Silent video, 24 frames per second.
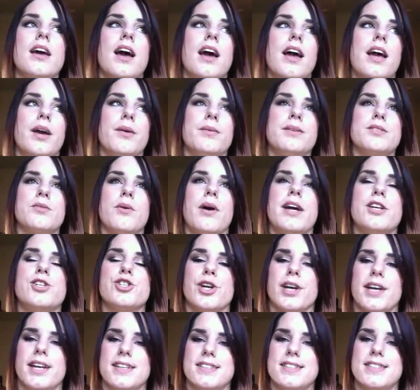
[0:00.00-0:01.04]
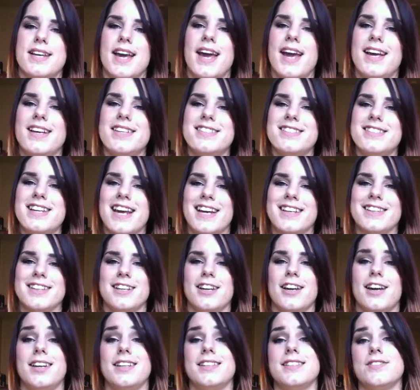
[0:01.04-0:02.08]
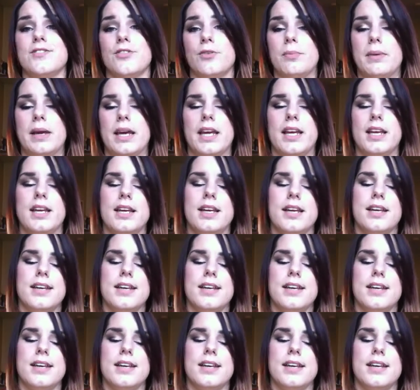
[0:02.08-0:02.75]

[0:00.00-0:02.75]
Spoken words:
It was quite tricky to stay in the lines for me.